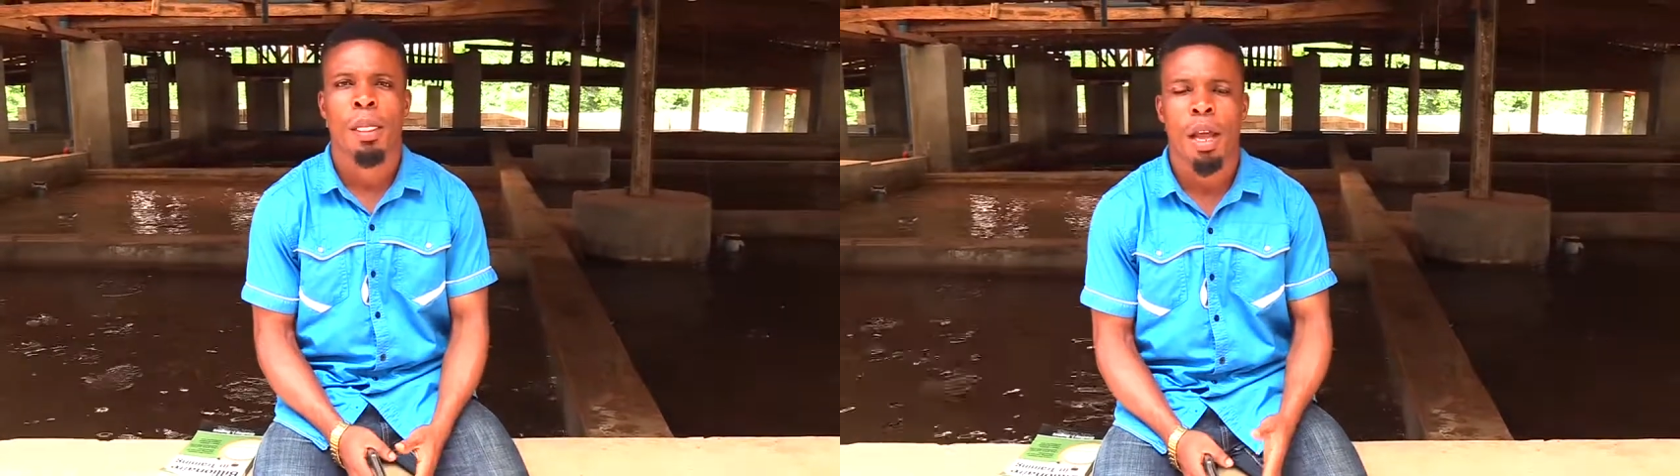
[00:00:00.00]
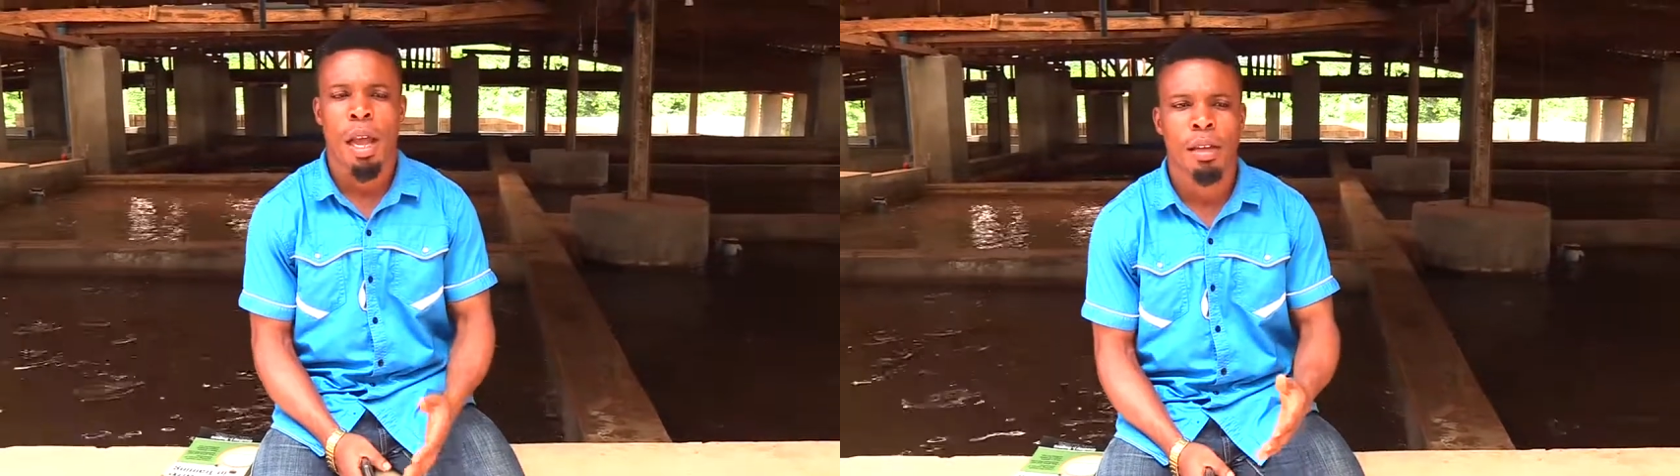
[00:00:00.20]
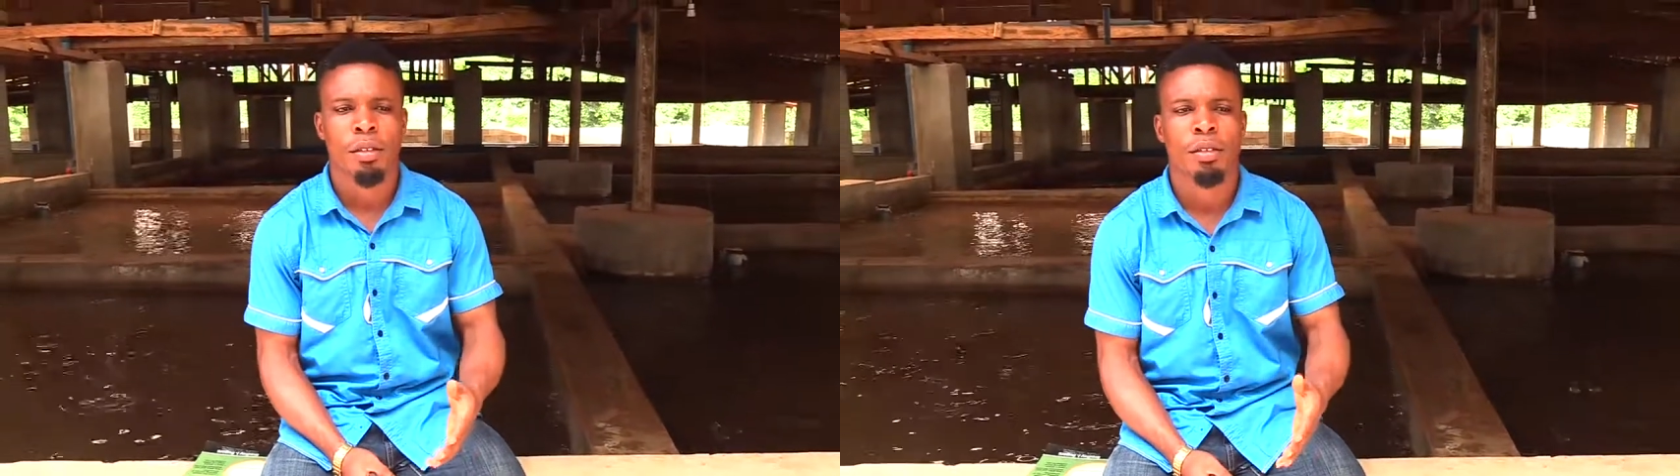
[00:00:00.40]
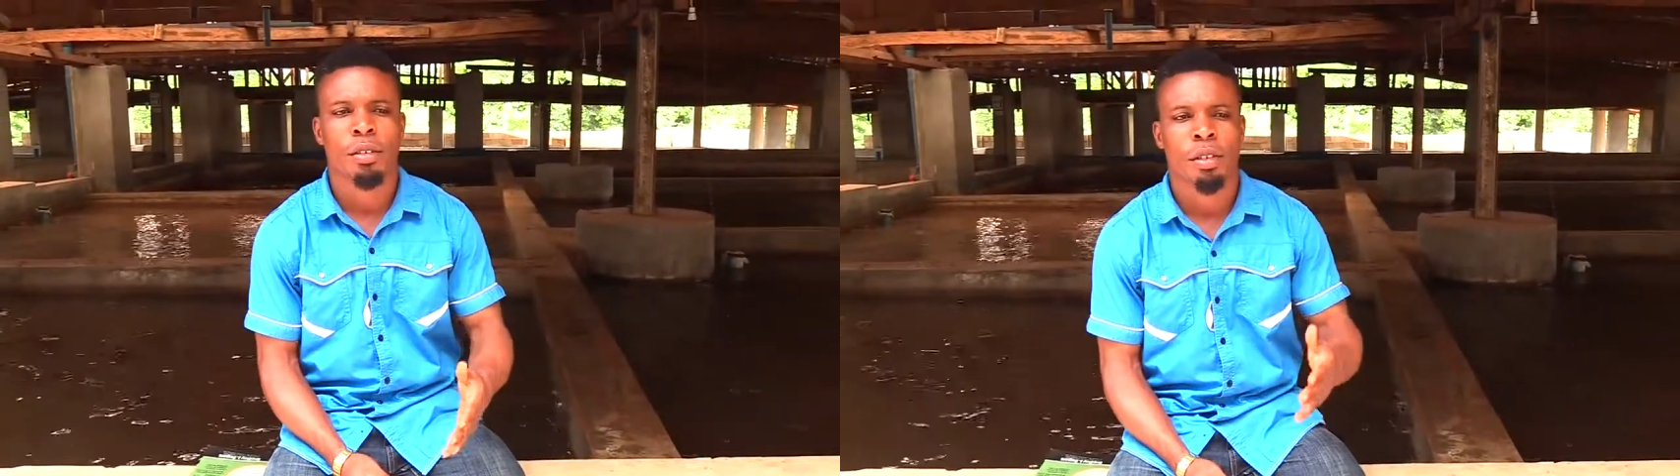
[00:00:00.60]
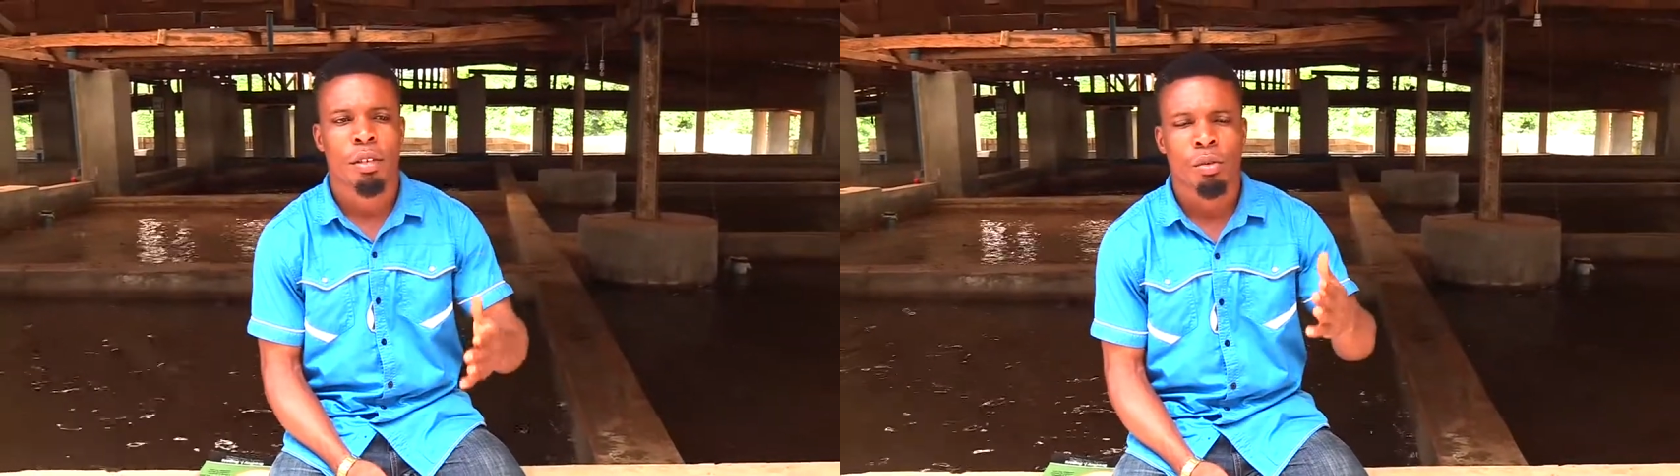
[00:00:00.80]
And
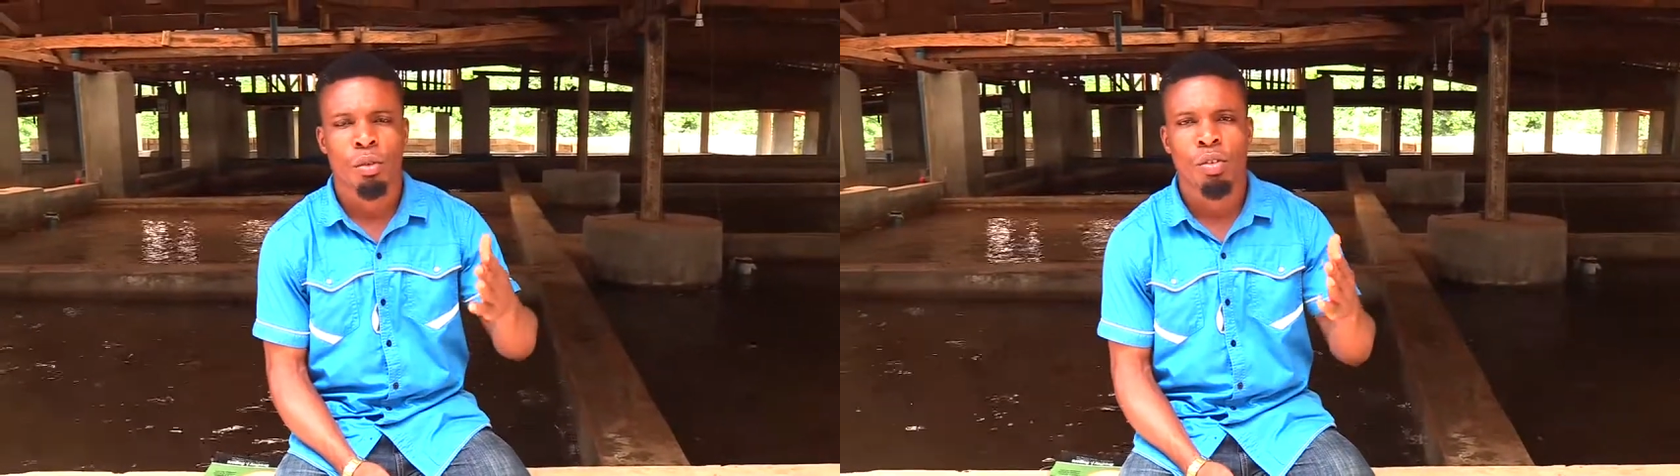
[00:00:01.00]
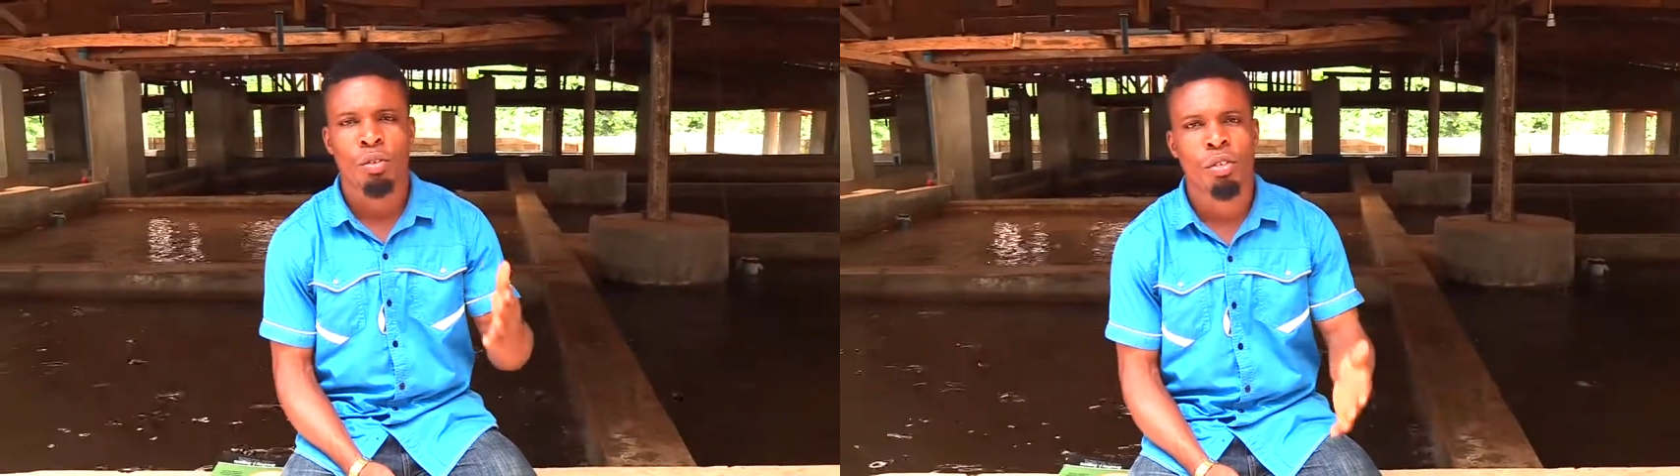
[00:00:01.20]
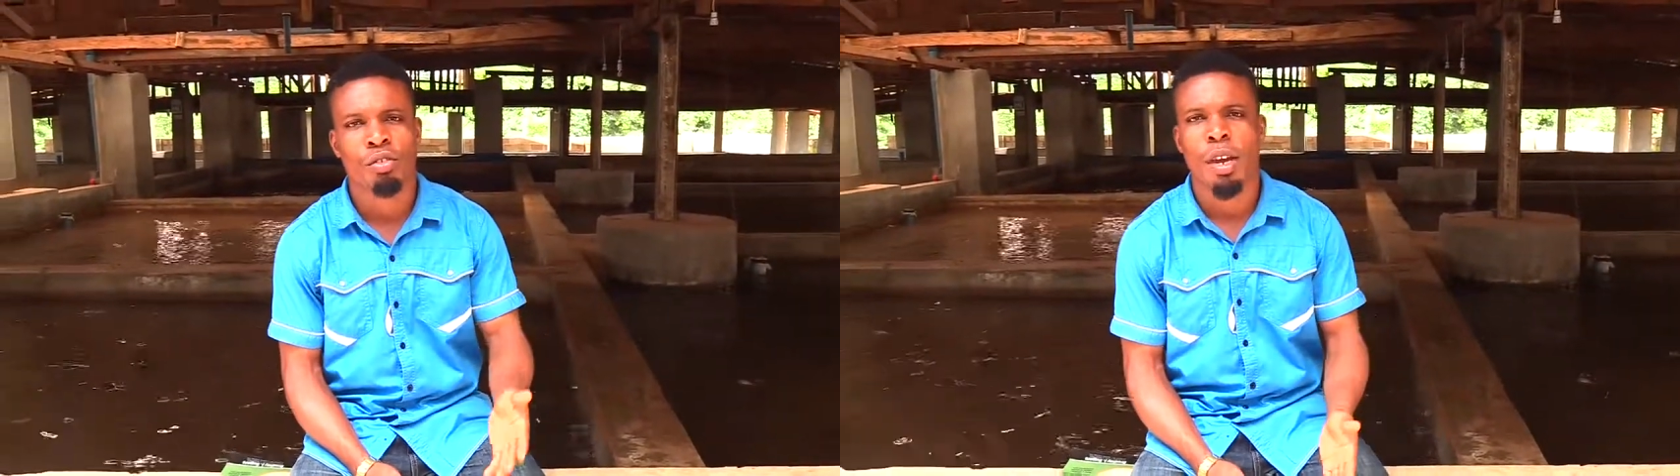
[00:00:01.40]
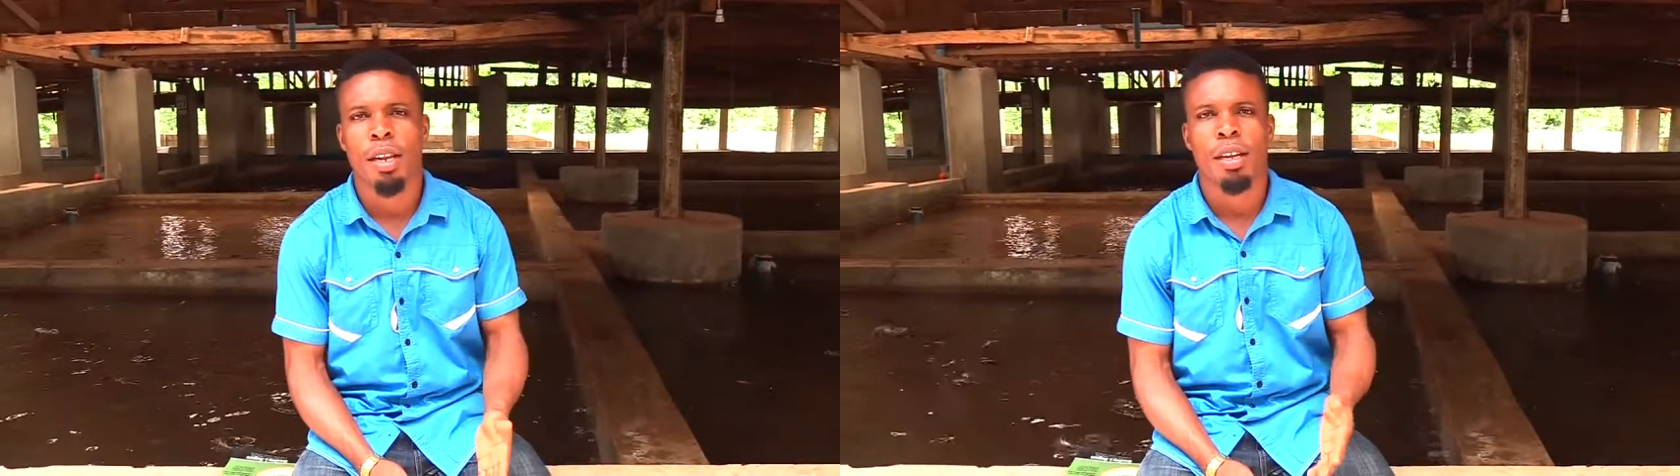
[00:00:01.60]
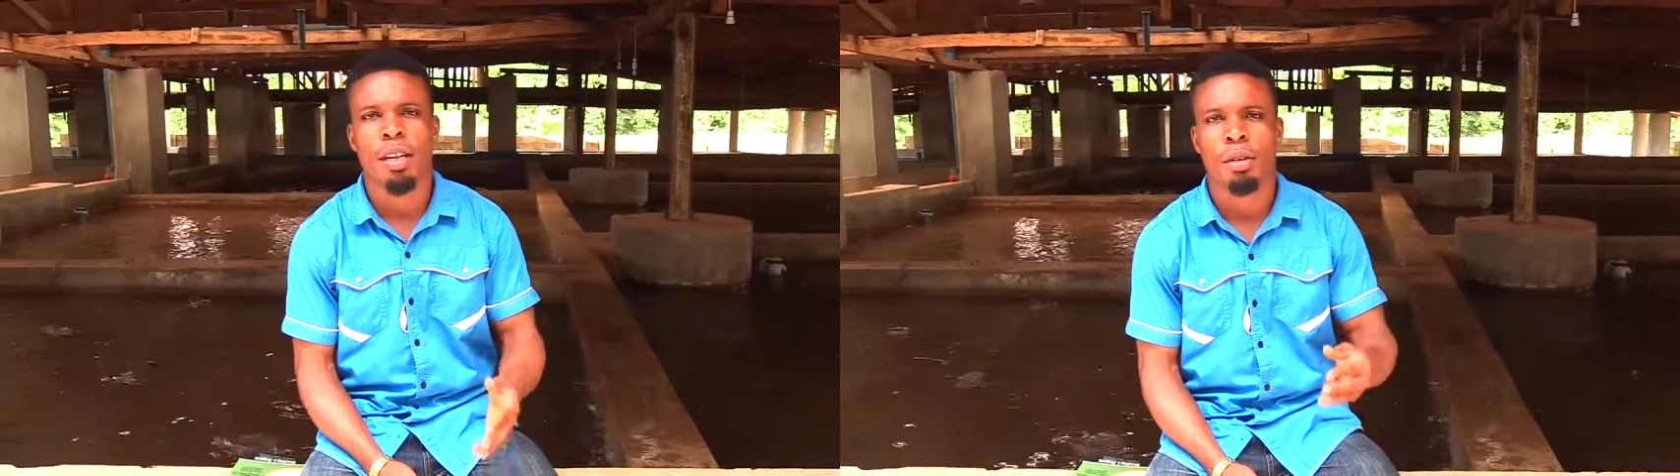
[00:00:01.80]
we do
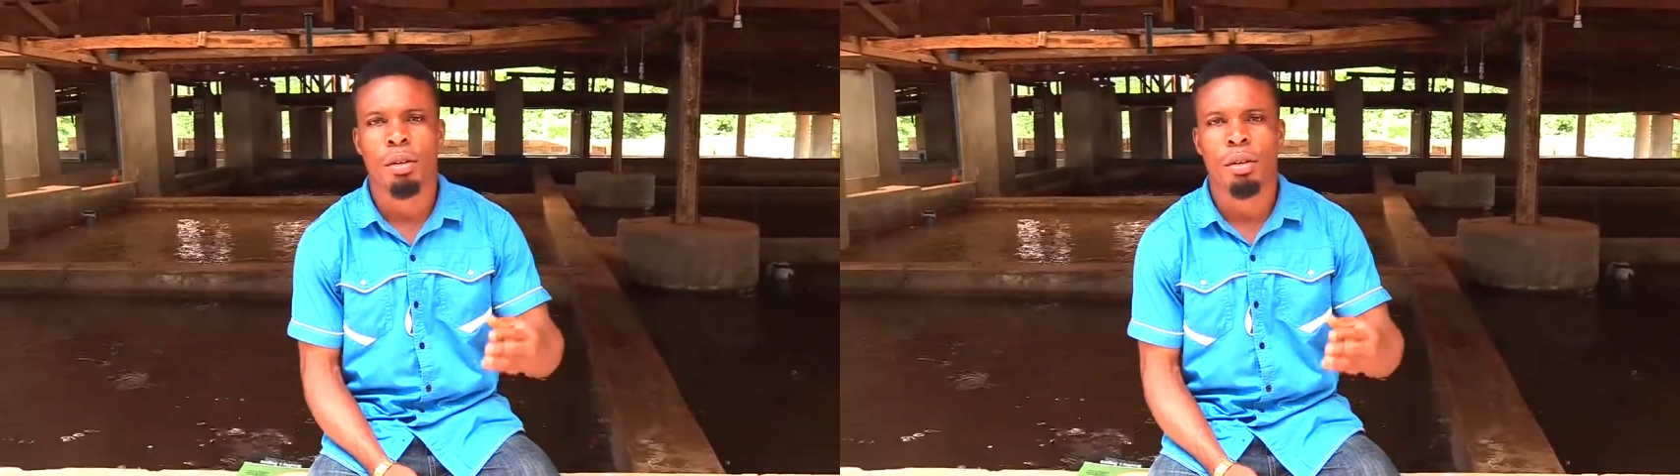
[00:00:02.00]
training,